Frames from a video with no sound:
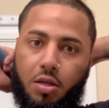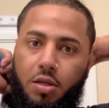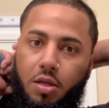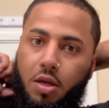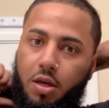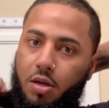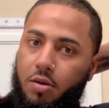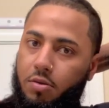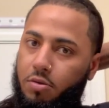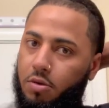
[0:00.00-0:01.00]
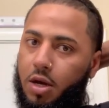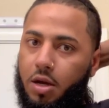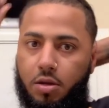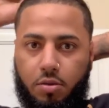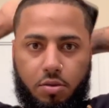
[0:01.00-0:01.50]
See, I don't know
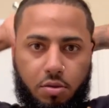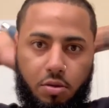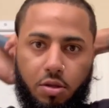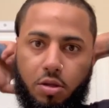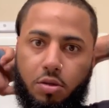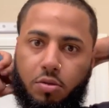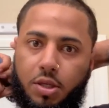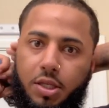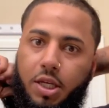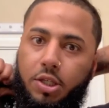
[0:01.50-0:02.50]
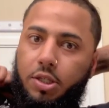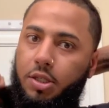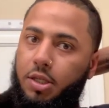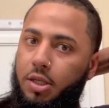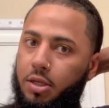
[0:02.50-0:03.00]
how to do the section
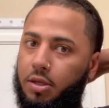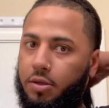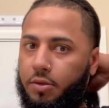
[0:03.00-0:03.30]
thing.